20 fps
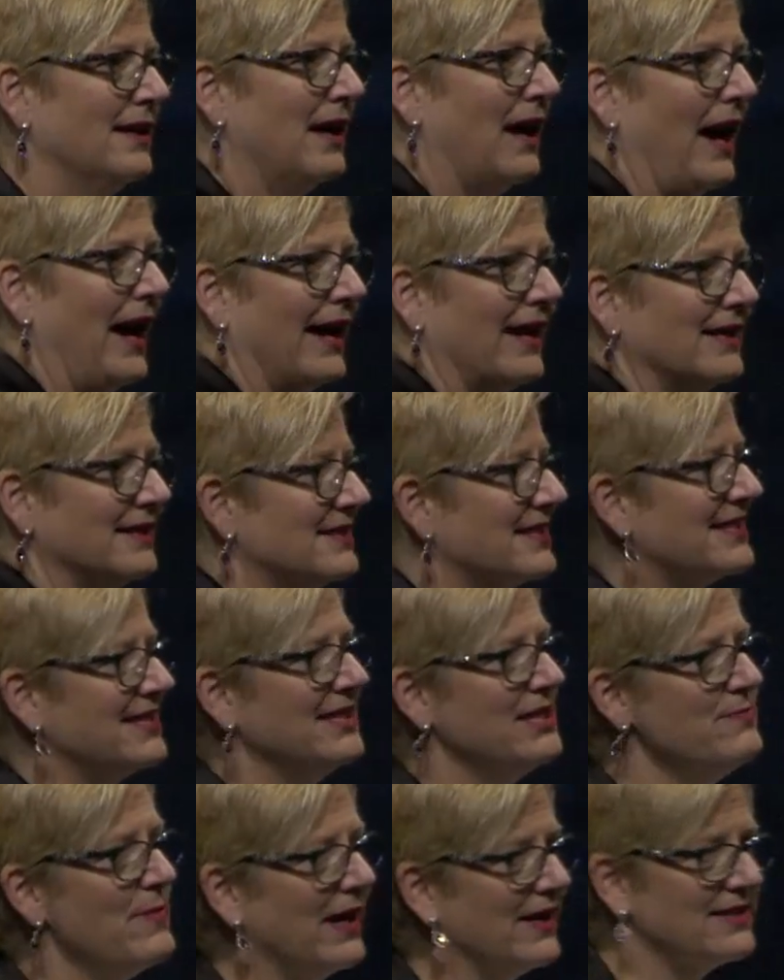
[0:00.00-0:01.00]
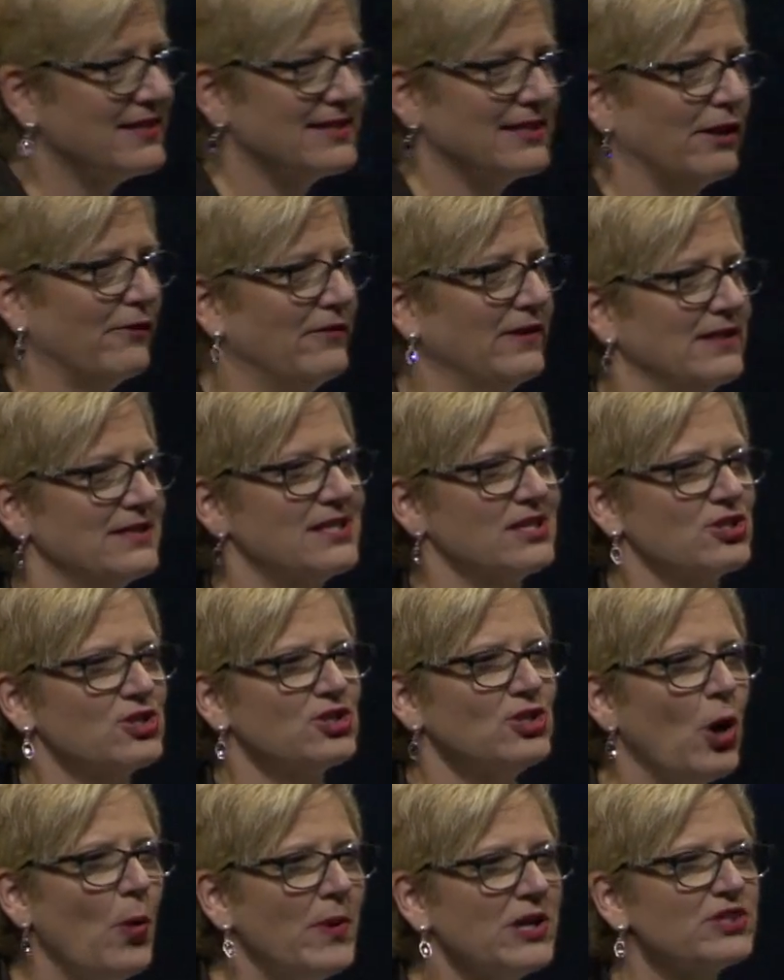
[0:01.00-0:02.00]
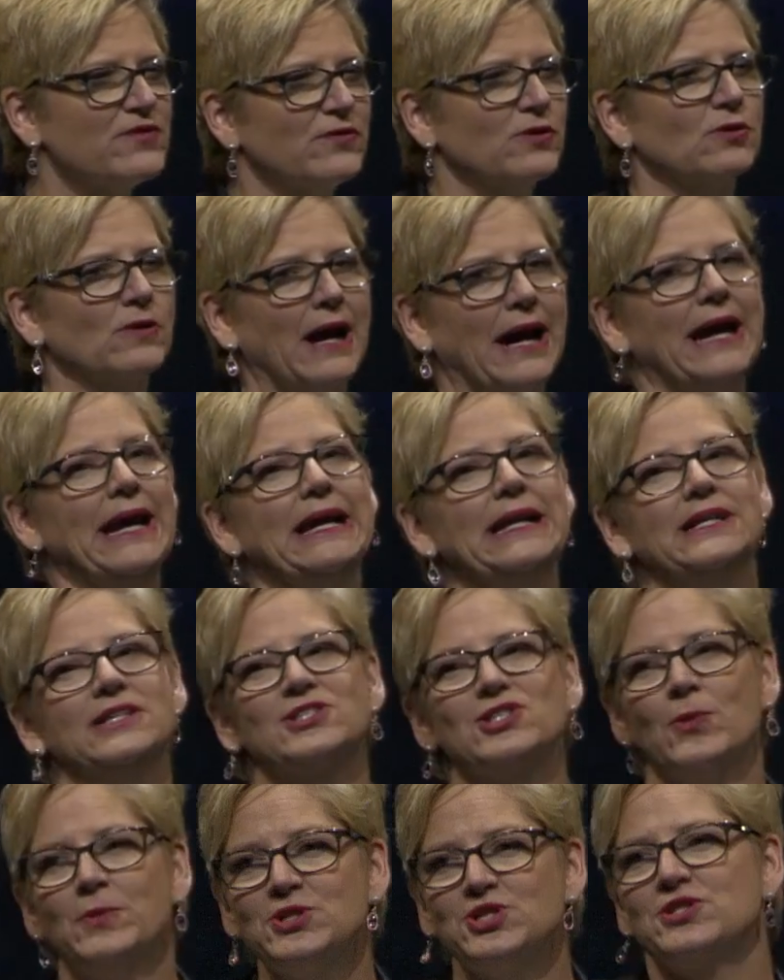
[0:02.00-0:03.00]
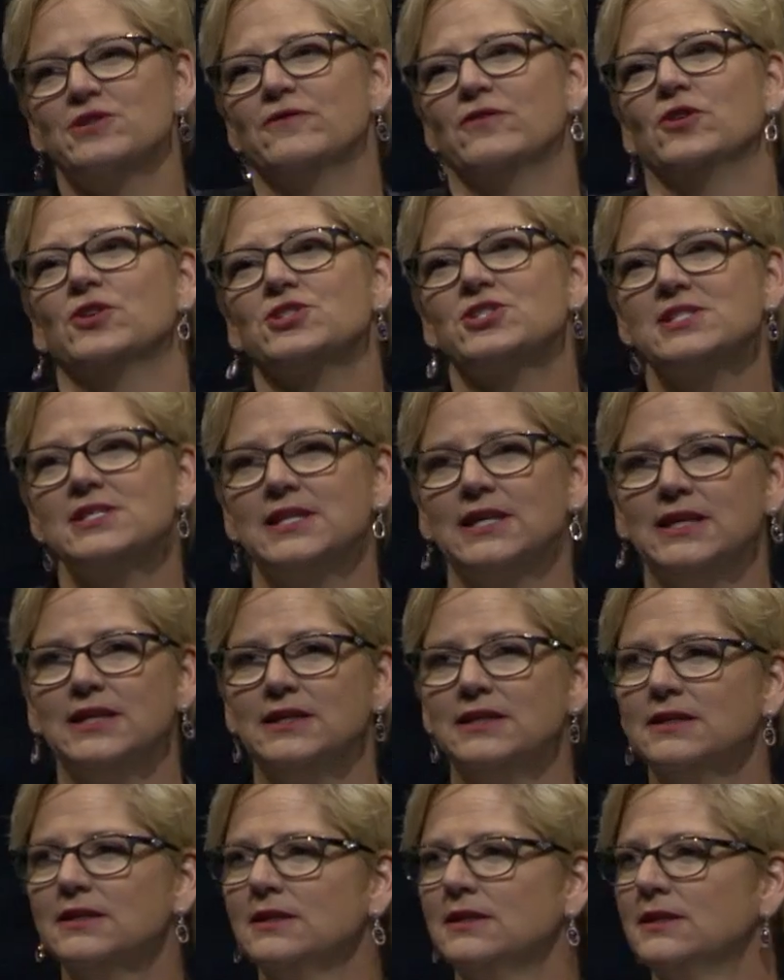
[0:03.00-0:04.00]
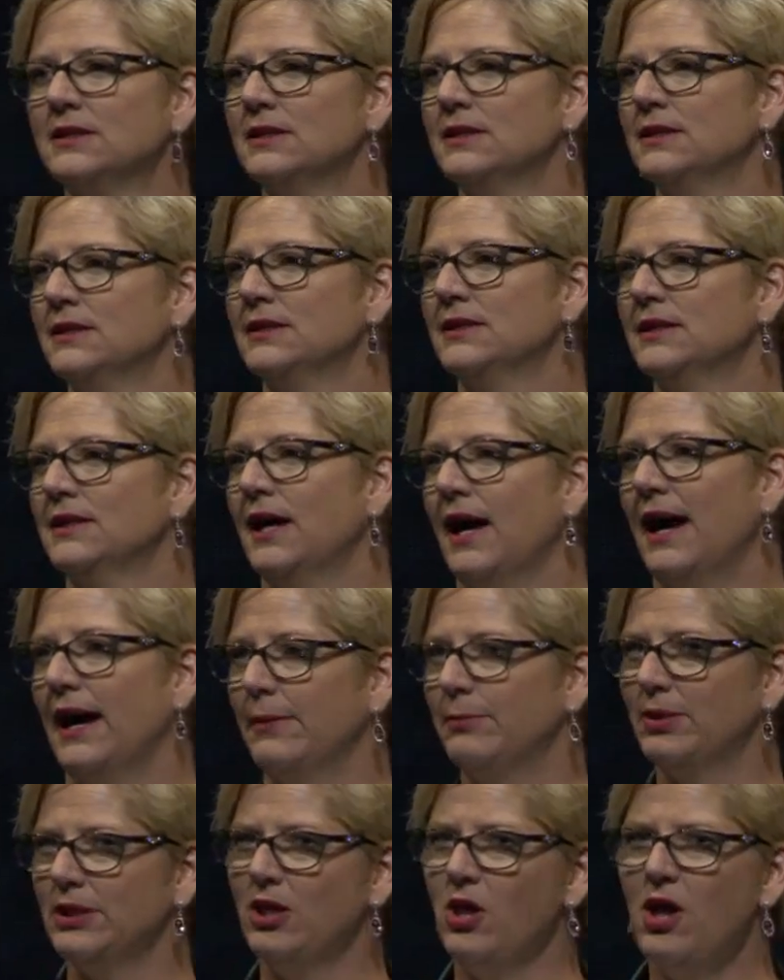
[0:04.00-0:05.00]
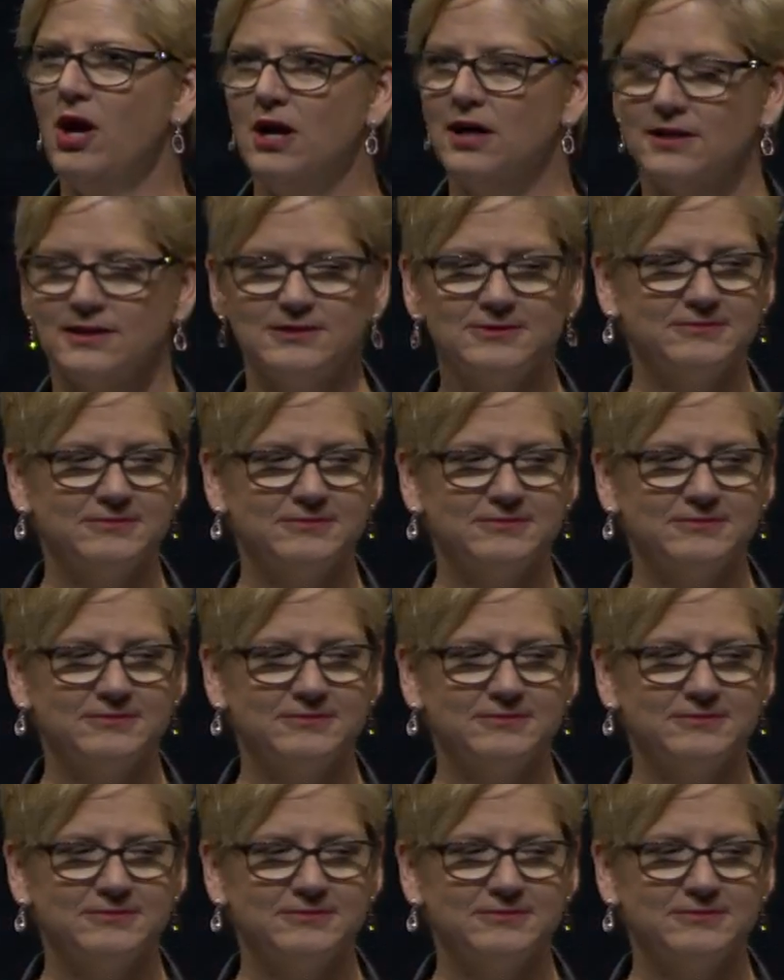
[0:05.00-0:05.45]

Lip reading: I can see myself in this. There's so much variety, so much diversity. I belong.